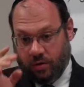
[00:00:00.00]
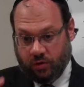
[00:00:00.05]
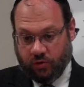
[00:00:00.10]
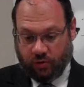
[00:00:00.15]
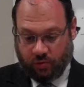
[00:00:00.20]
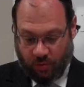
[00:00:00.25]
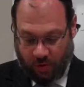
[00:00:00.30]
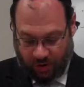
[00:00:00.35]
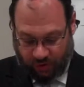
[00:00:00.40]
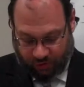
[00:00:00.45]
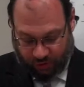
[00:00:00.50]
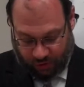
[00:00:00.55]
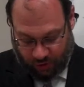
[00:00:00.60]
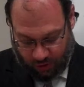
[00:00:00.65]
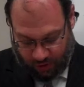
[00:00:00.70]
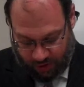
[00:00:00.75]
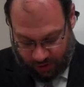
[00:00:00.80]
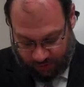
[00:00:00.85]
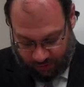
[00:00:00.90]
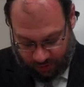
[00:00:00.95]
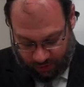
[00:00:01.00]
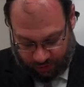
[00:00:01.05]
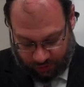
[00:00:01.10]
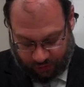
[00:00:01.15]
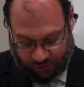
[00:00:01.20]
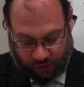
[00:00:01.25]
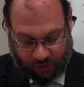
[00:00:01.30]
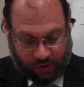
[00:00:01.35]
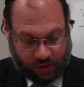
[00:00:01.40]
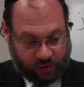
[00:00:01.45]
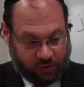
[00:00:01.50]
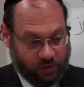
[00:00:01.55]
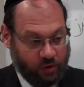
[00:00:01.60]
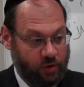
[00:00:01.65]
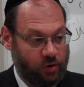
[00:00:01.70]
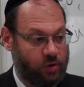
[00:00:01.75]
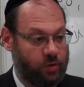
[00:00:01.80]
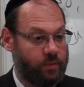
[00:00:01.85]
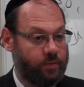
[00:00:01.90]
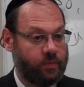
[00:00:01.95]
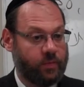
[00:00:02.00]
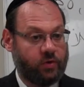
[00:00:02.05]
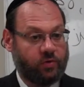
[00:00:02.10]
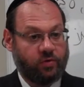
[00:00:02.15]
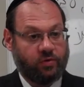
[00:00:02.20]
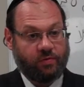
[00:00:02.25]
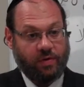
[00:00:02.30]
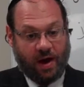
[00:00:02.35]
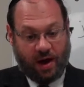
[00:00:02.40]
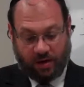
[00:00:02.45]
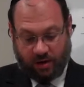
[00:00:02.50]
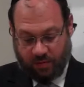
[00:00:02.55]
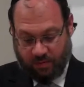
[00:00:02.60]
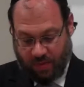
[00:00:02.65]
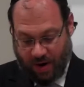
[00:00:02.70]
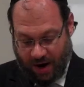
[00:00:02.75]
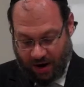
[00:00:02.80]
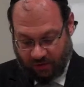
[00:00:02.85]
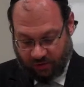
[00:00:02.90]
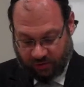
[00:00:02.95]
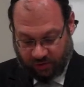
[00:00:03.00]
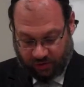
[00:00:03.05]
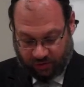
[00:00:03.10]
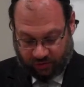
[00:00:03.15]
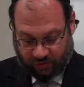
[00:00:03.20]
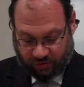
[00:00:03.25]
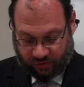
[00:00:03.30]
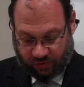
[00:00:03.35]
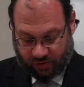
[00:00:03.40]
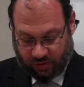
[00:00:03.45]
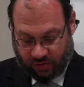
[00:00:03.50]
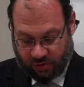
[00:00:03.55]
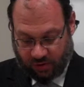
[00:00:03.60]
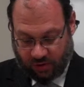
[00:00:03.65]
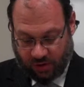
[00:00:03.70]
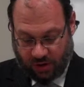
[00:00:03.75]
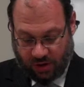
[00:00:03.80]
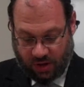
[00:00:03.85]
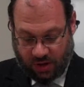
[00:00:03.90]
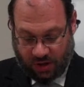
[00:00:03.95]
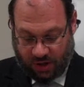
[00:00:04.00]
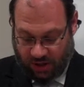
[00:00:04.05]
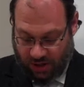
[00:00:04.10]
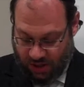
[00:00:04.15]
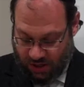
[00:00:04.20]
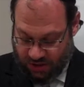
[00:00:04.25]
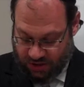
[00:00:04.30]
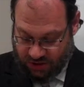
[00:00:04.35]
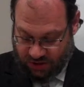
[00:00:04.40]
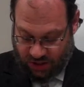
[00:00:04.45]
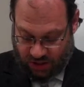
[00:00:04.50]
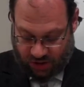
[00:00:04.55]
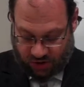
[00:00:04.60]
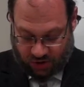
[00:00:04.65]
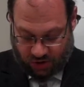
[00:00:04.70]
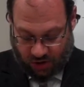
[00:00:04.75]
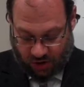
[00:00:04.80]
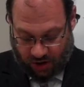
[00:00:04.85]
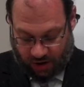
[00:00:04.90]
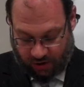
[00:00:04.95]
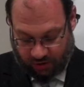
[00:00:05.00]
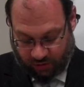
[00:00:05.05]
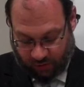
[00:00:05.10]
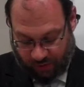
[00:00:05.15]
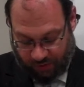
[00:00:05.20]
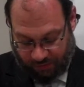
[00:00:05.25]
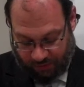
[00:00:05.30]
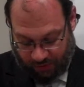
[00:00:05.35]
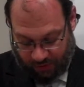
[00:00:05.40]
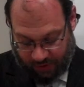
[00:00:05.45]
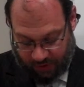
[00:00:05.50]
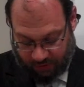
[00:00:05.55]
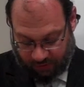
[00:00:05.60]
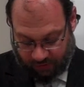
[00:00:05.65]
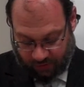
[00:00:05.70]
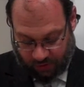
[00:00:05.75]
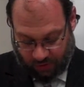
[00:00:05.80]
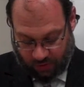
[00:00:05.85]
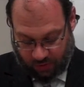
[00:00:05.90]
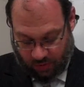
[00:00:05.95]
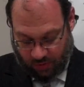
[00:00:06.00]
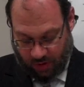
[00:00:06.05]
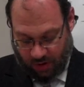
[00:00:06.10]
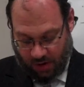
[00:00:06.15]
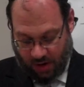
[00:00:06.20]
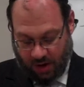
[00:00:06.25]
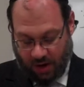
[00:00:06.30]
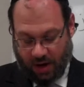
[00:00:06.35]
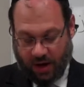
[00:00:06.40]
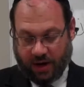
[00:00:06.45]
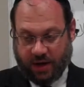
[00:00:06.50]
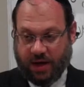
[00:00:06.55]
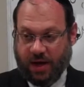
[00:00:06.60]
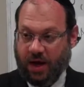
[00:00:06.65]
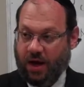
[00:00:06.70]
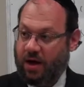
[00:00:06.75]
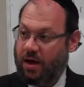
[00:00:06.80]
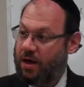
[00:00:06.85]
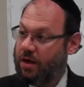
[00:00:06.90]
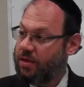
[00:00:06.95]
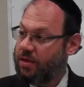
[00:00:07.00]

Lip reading: Shemais 30, verse 32. This is found in Parshas Kisisa. It's referring to the